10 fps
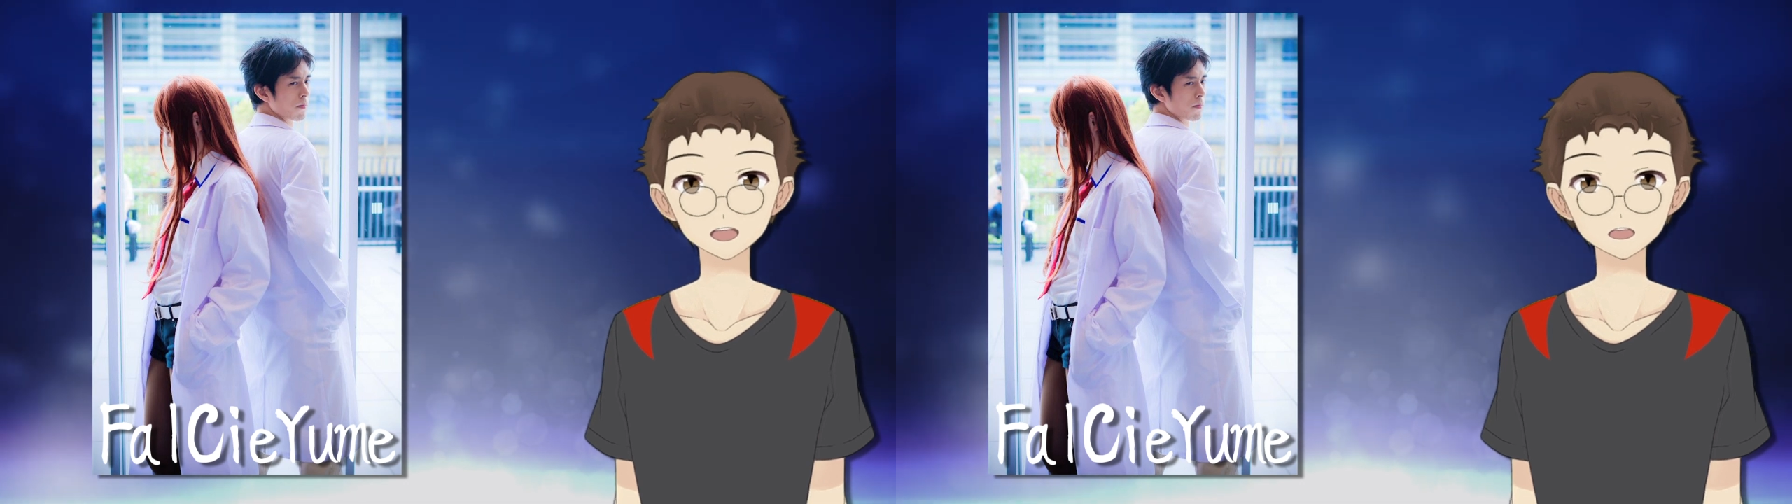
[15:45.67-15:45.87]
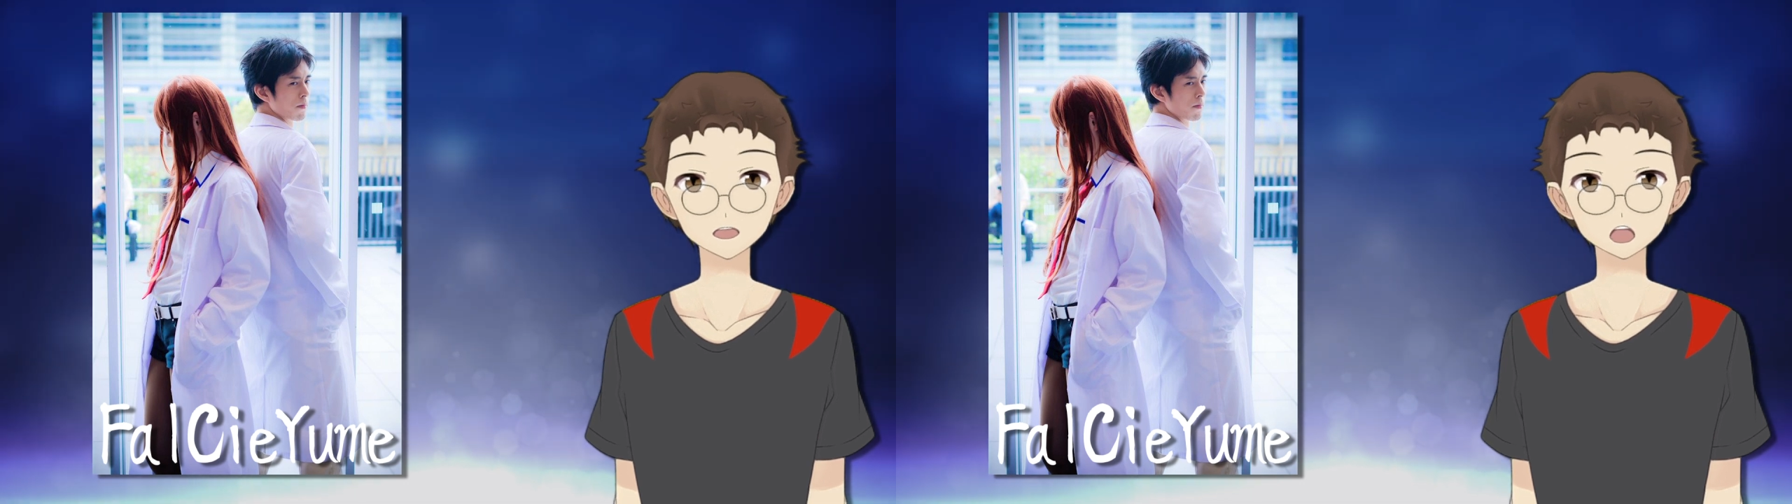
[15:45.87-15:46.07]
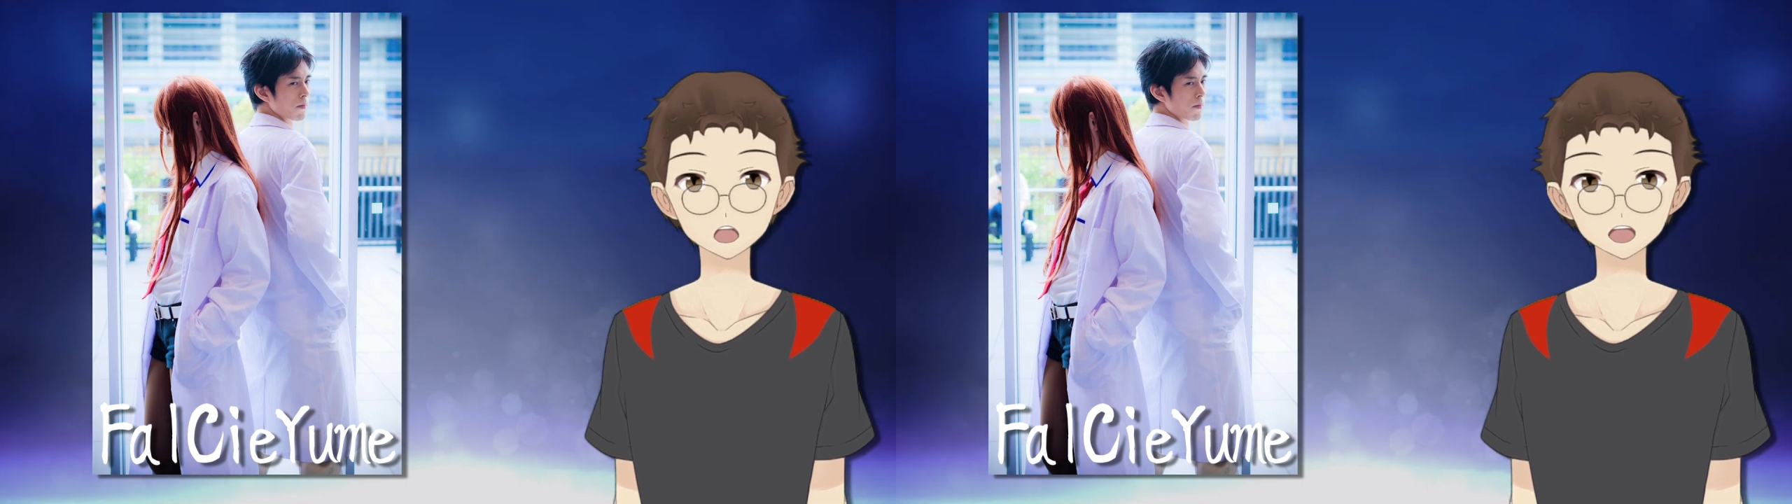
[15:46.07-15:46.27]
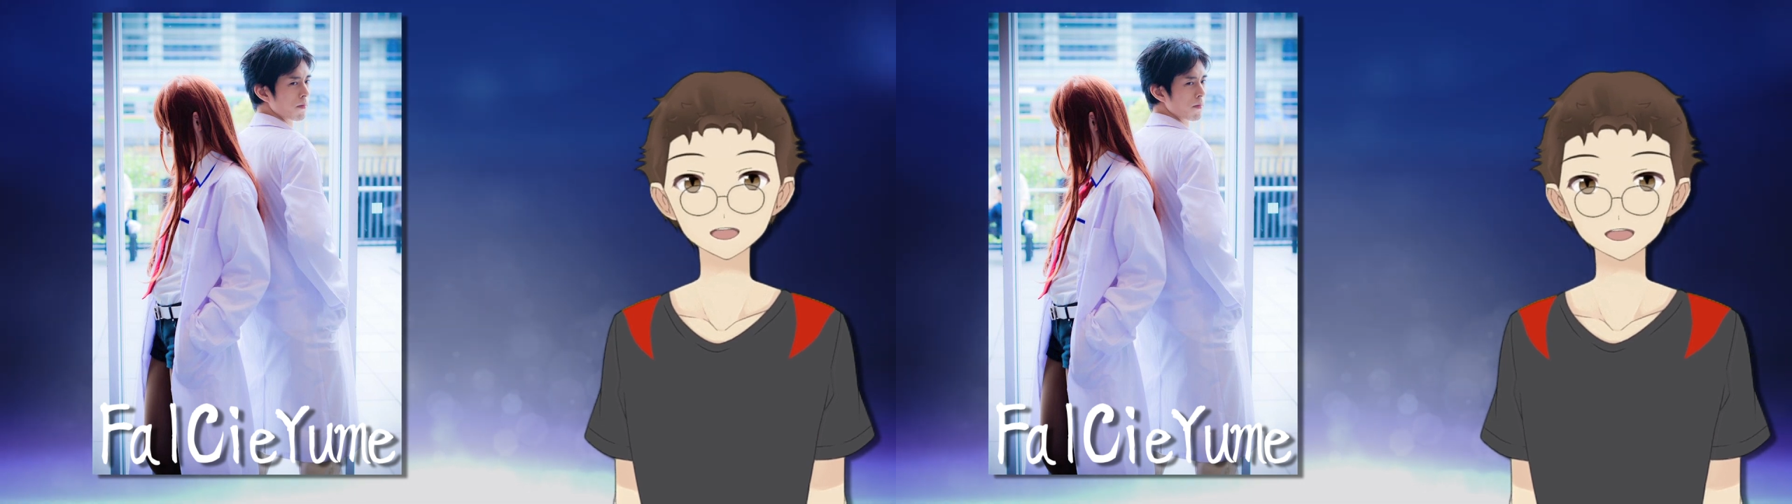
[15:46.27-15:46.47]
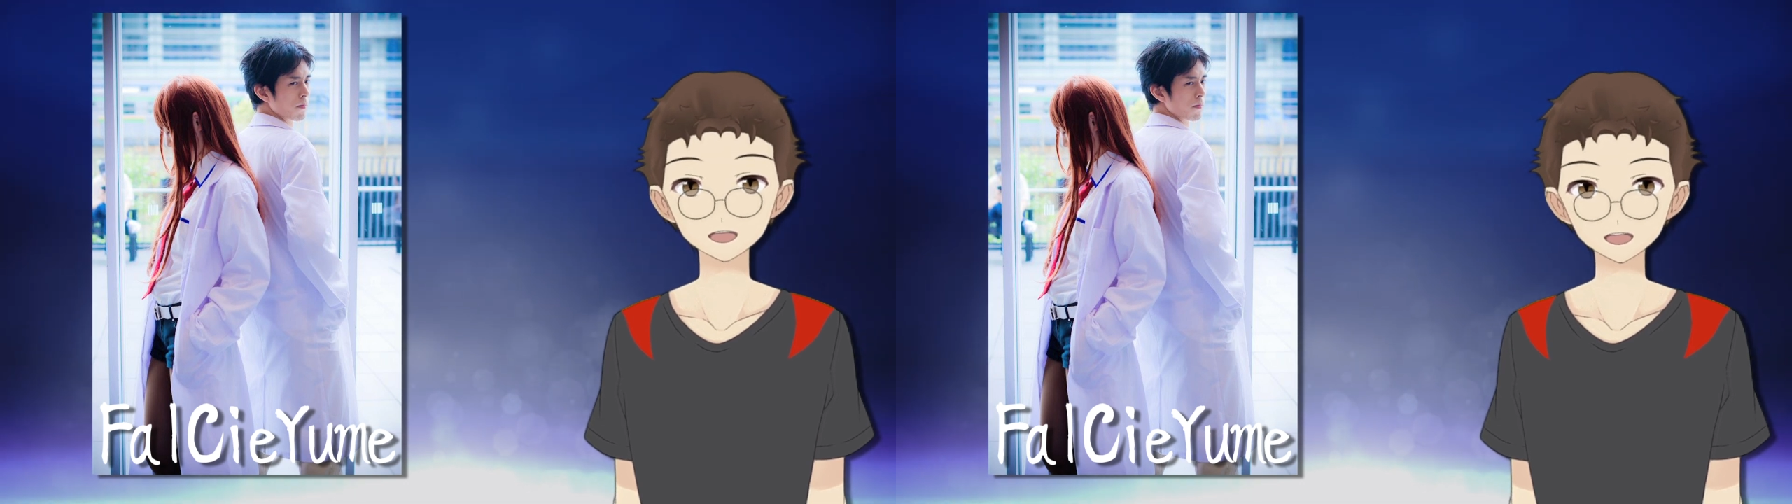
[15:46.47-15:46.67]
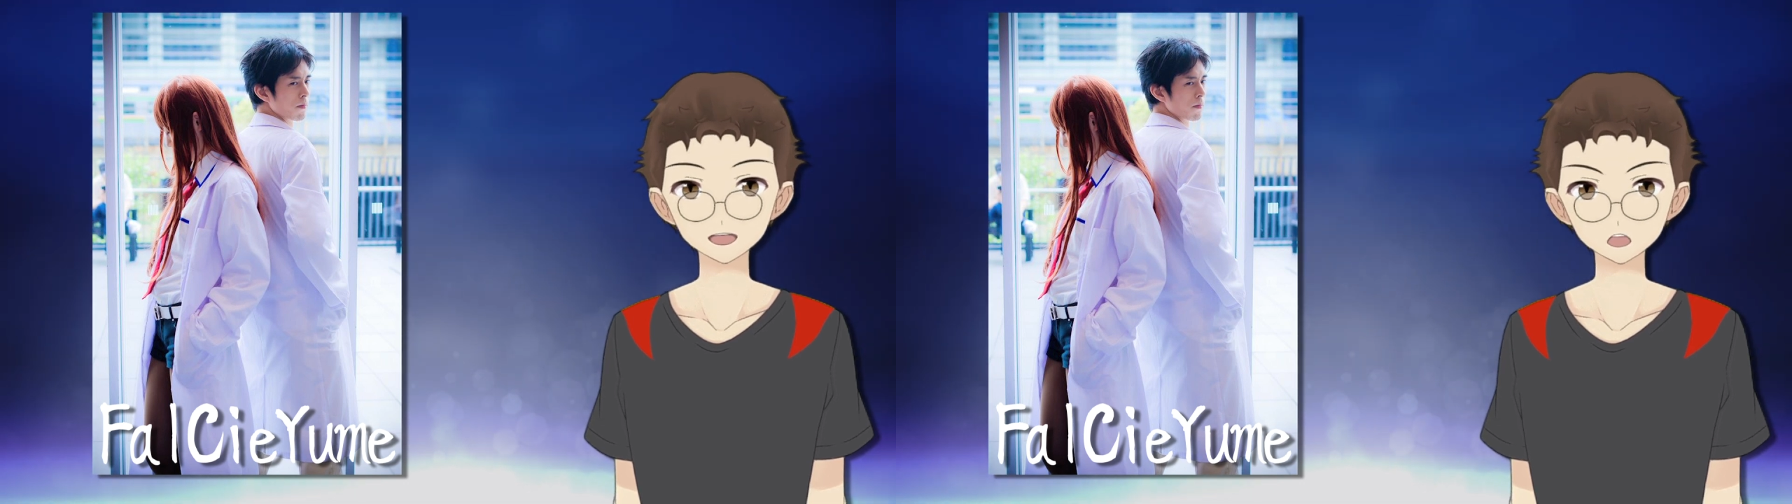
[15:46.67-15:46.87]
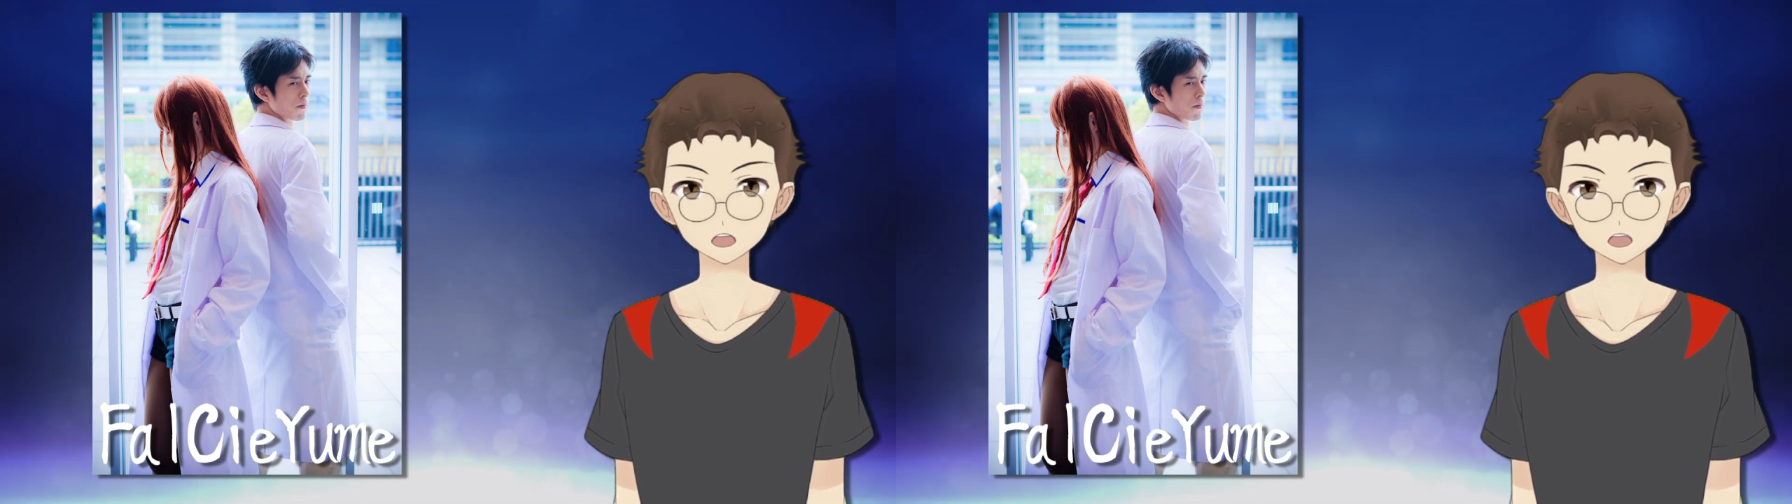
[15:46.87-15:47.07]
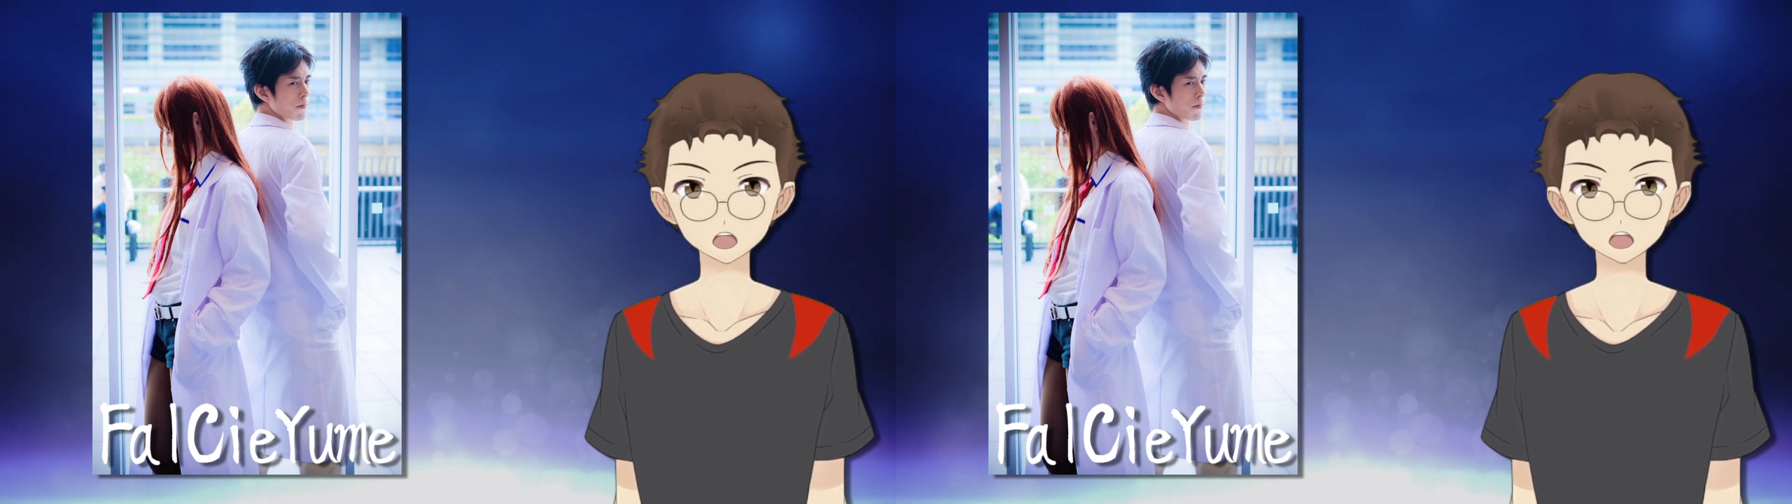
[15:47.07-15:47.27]
since it doesn't really leave
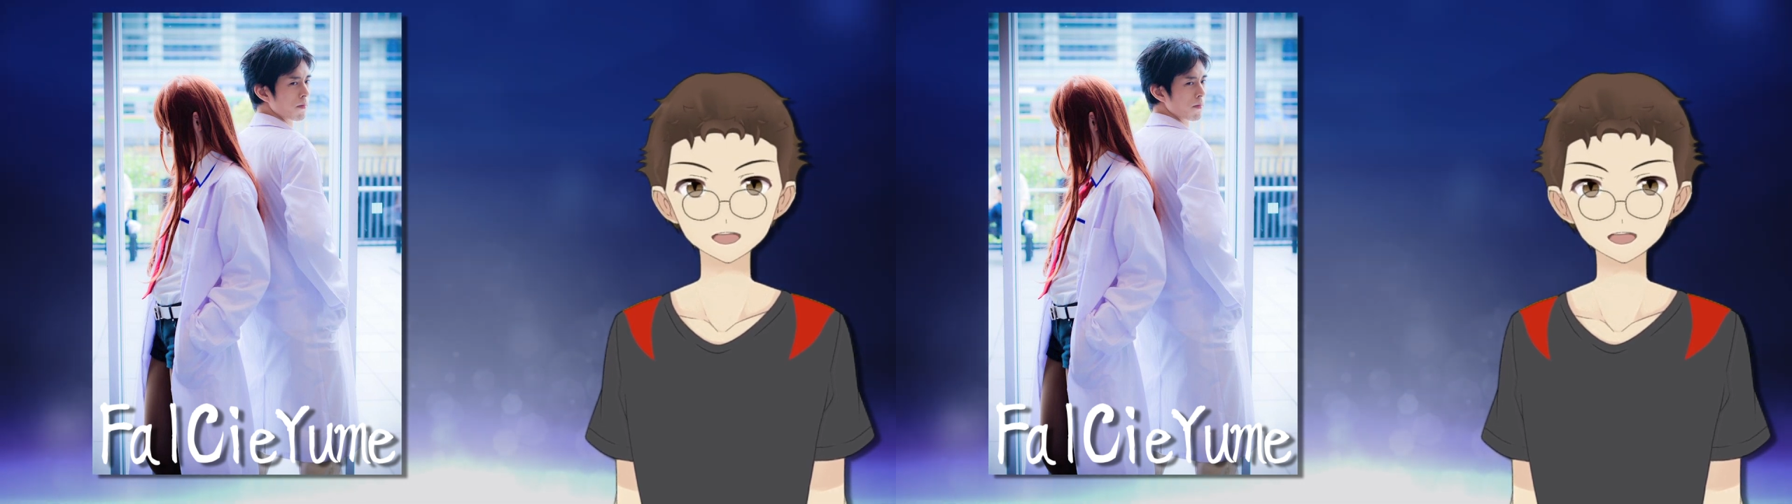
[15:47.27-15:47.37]
room